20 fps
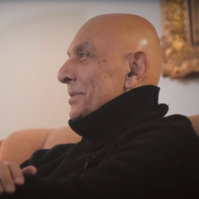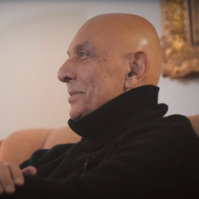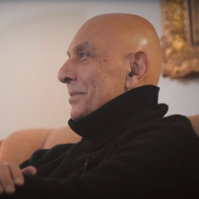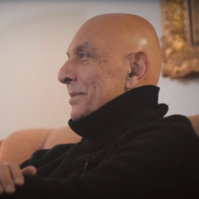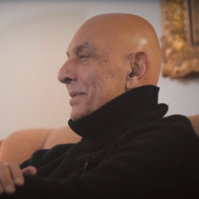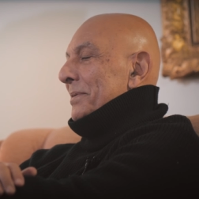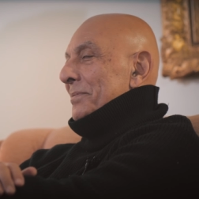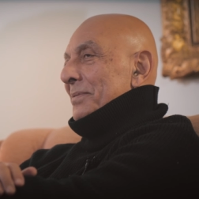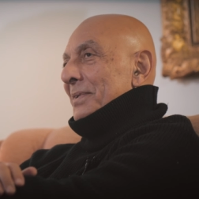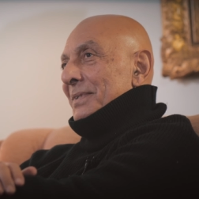
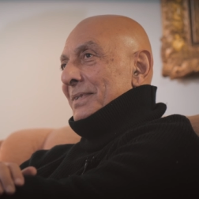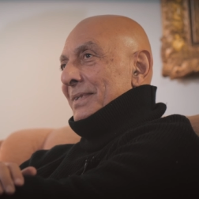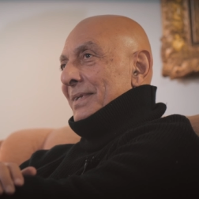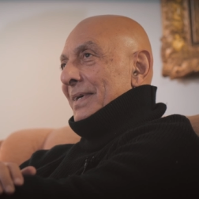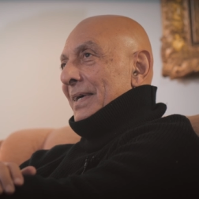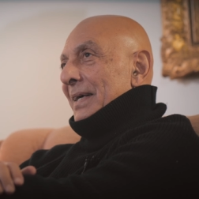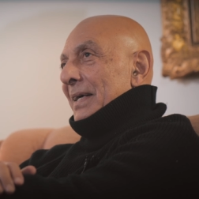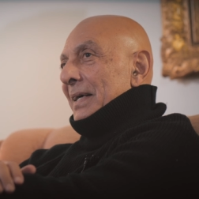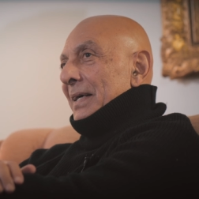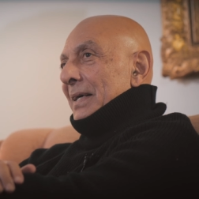It was 2.5 years ago.
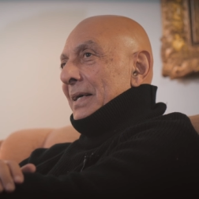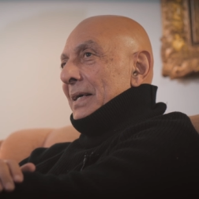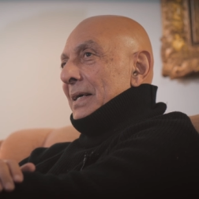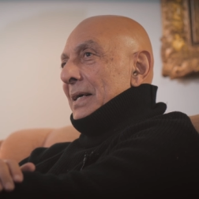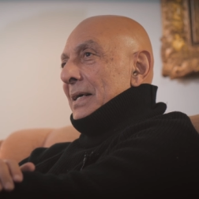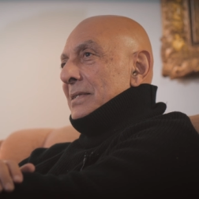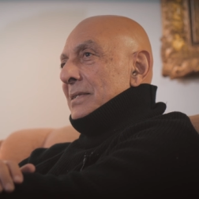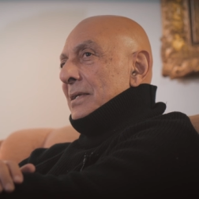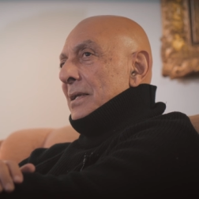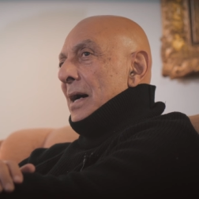
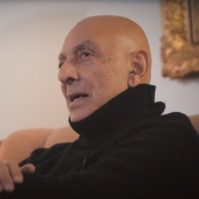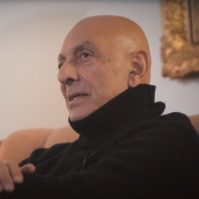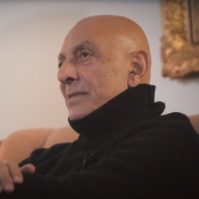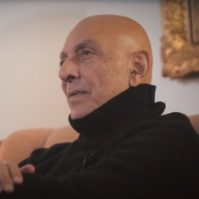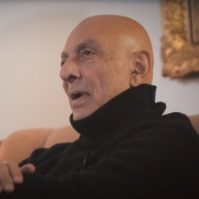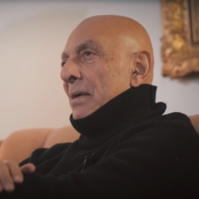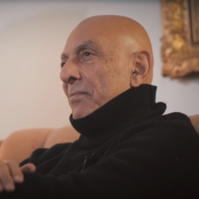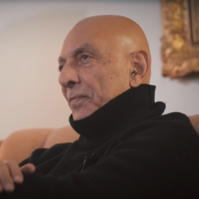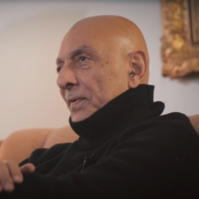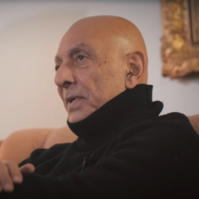I said,
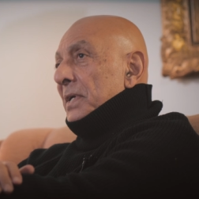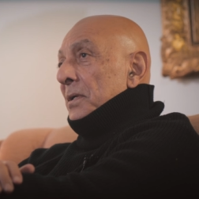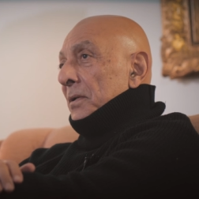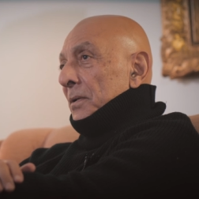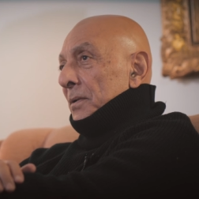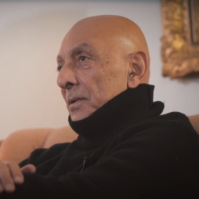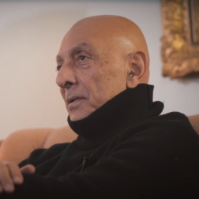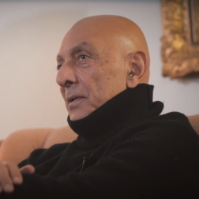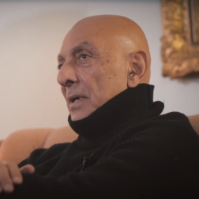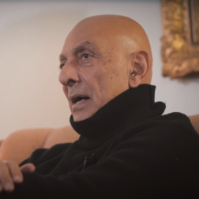
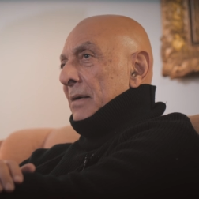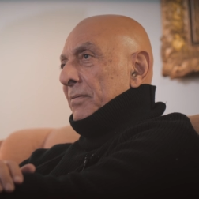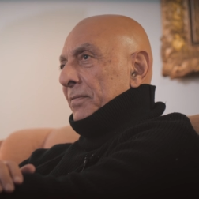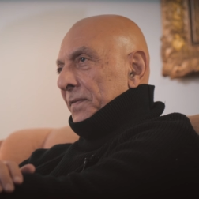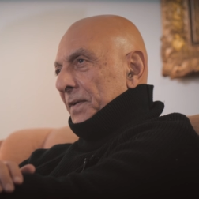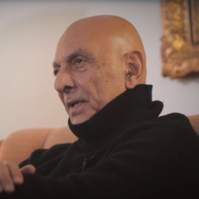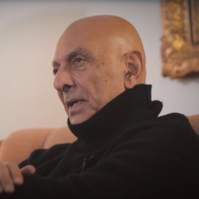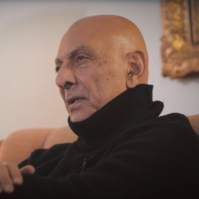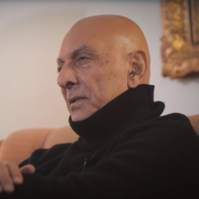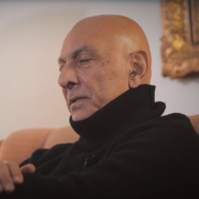I
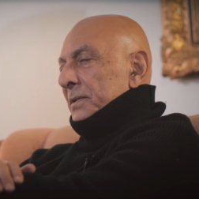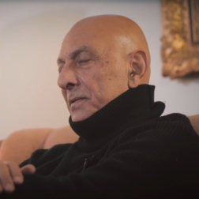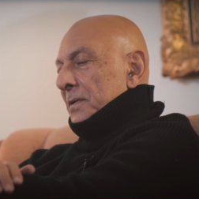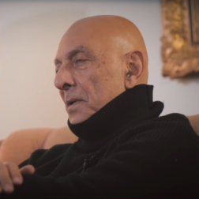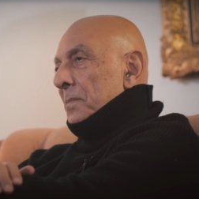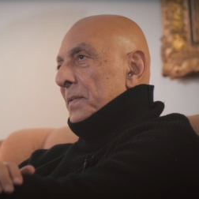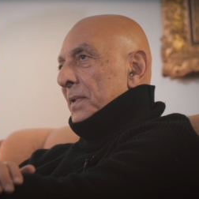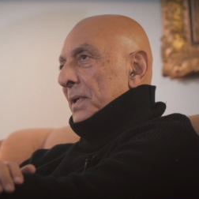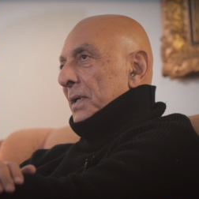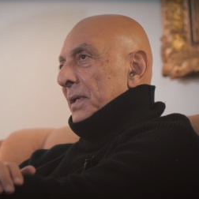feel
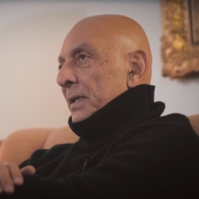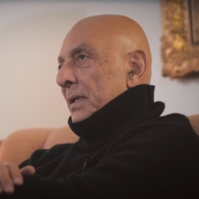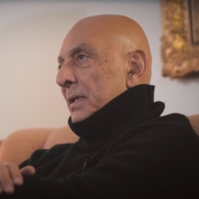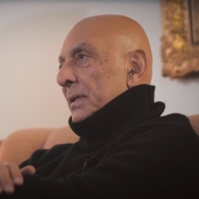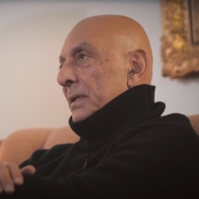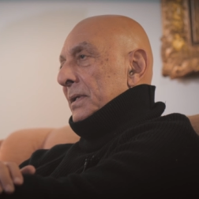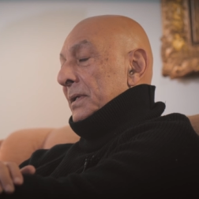something